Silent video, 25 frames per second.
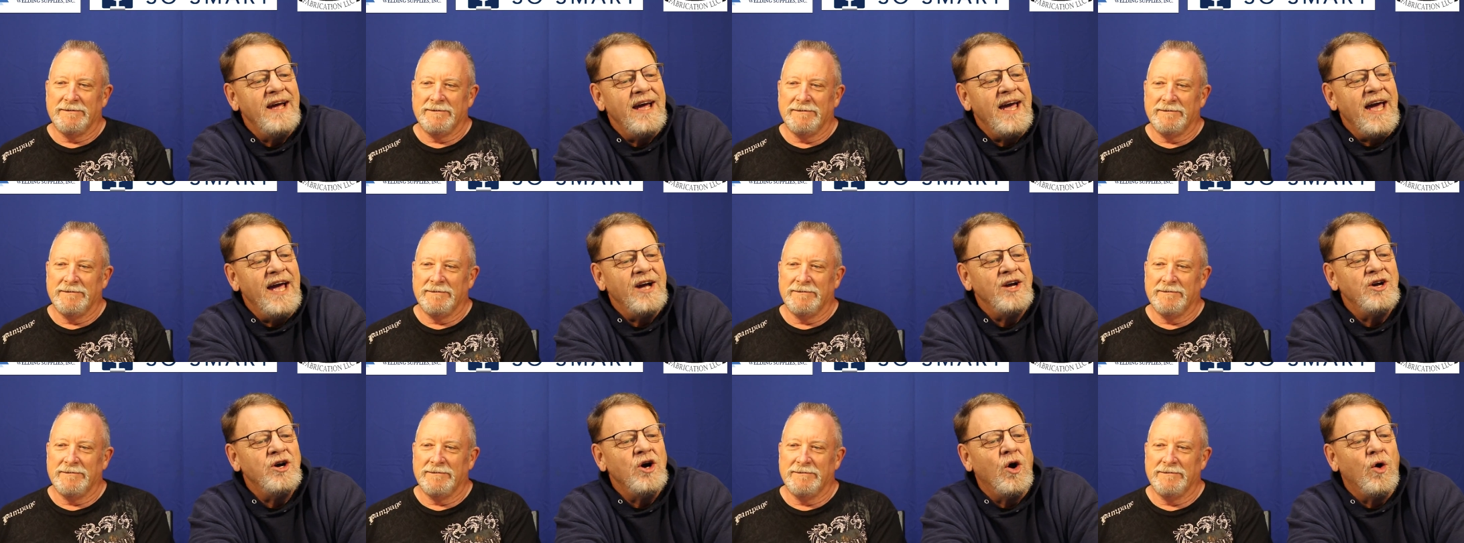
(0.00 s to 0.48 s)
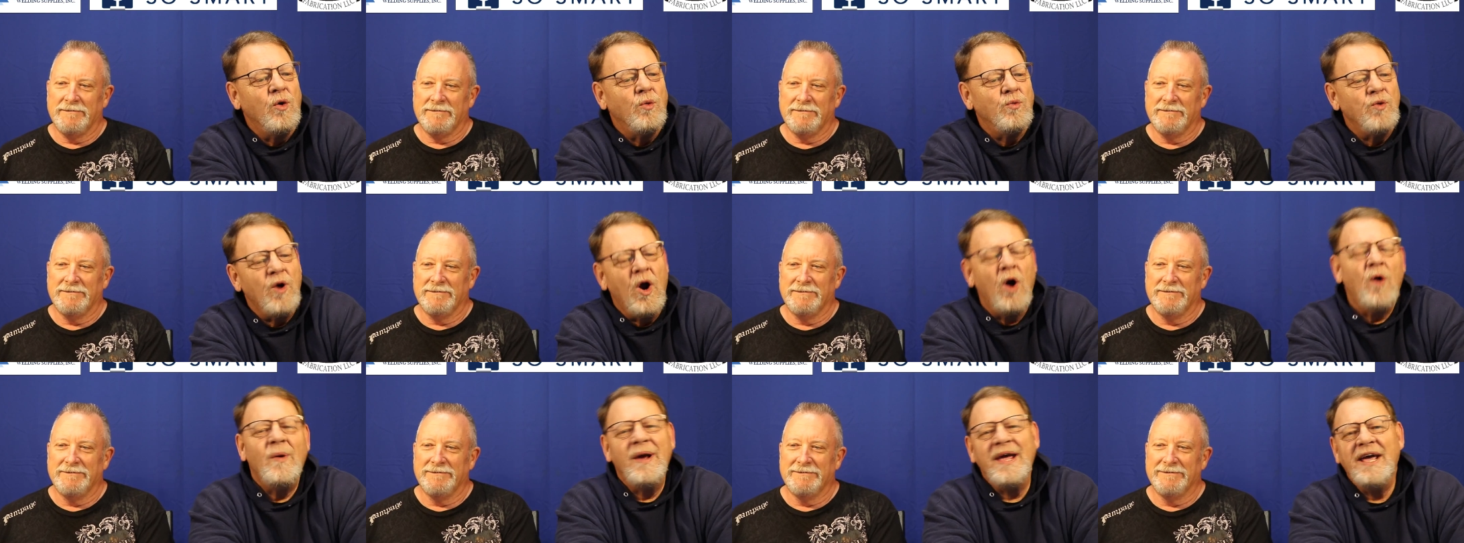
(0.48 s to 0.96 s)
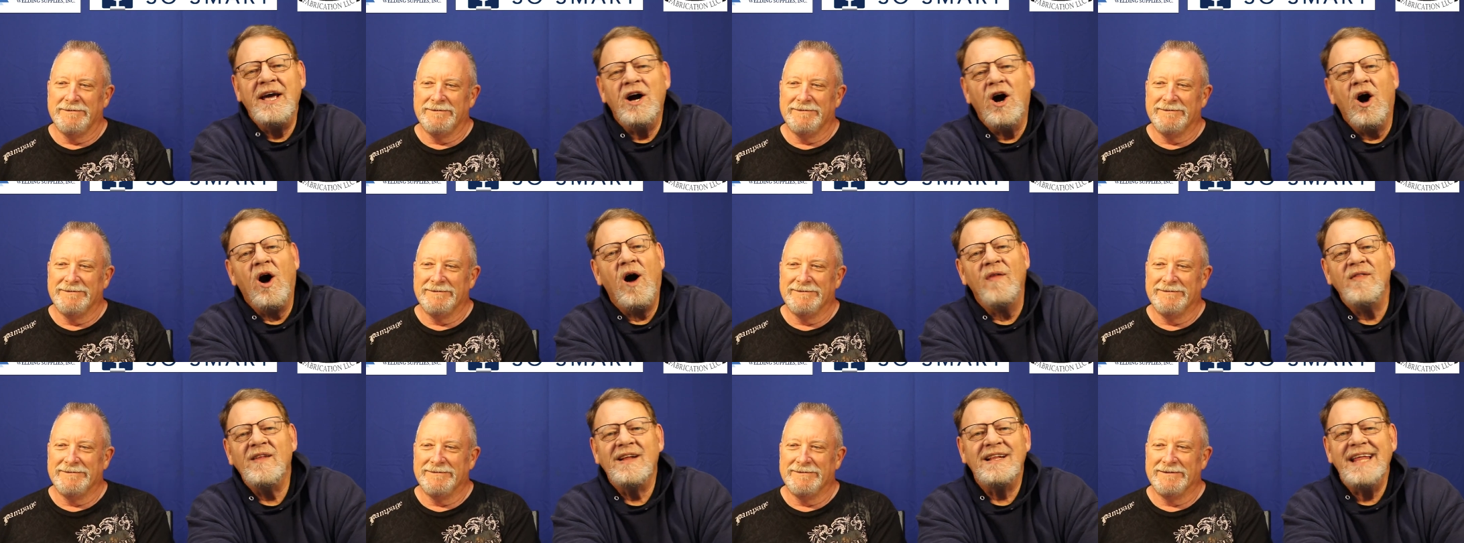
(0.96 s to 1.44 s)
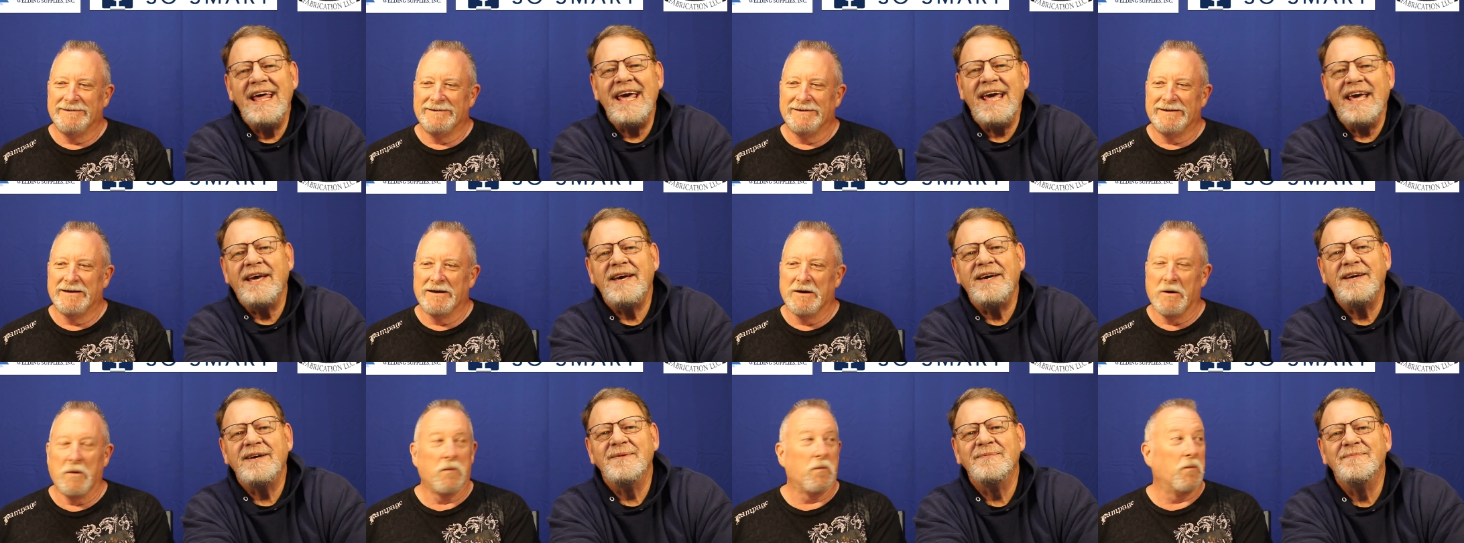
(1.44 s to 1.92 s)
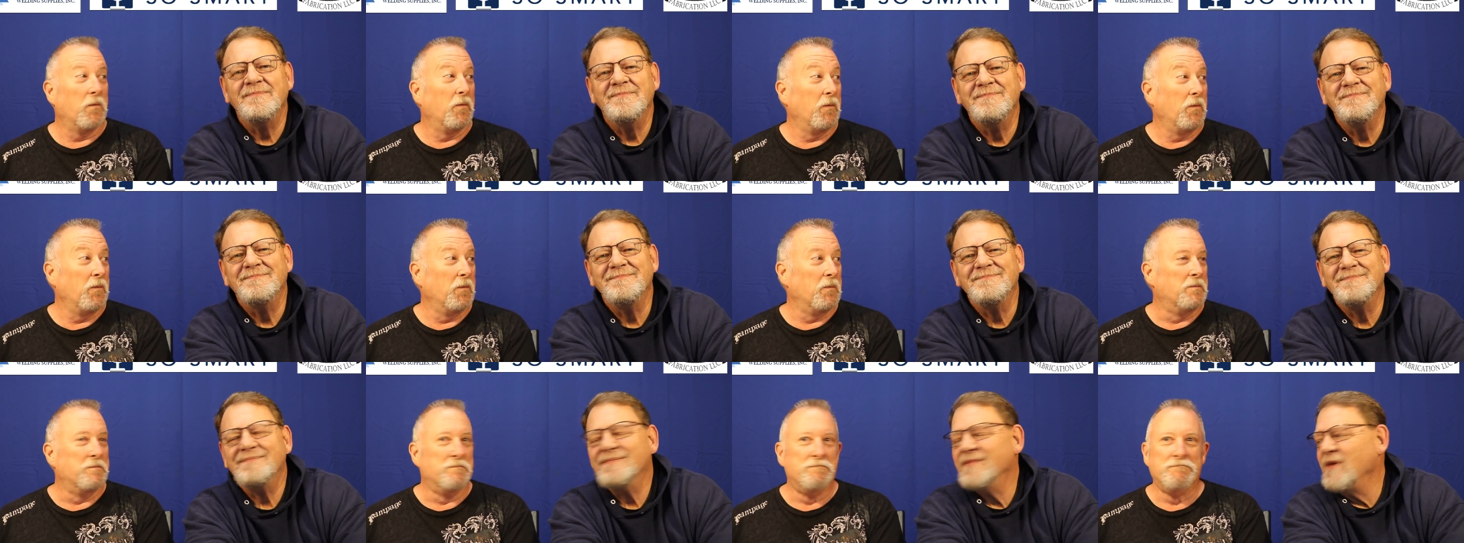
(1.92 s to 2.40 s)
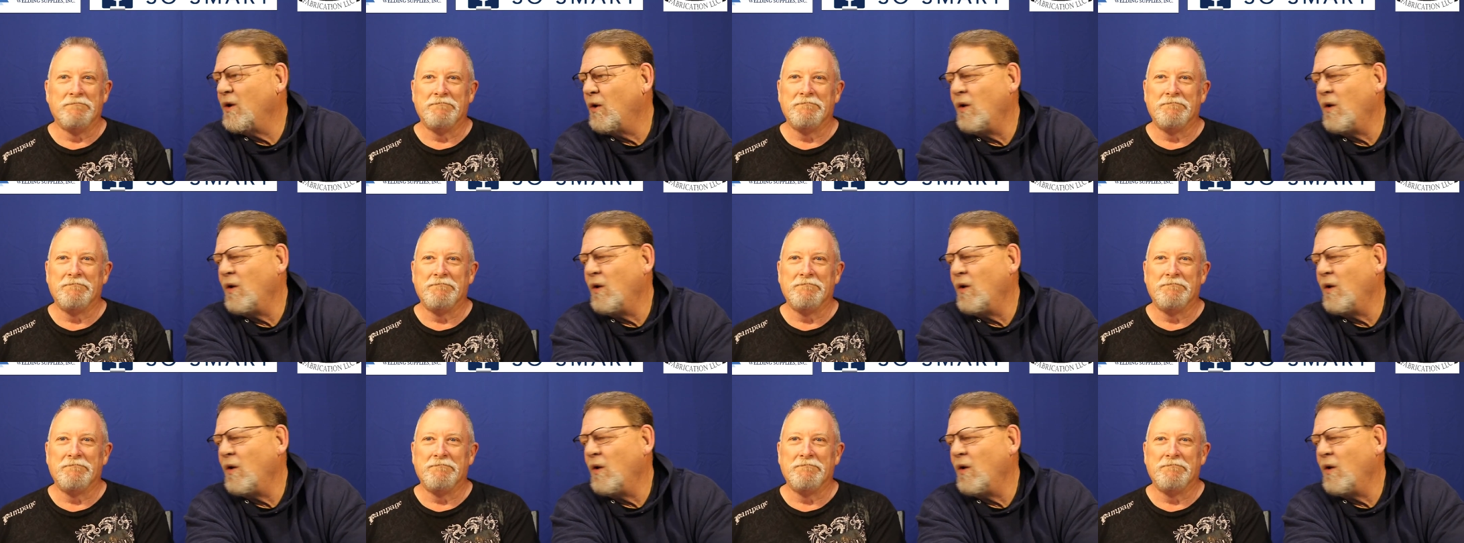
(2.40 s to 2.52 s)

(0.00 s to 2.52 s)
Speaker 1: and go rowing on the lake, Ooh.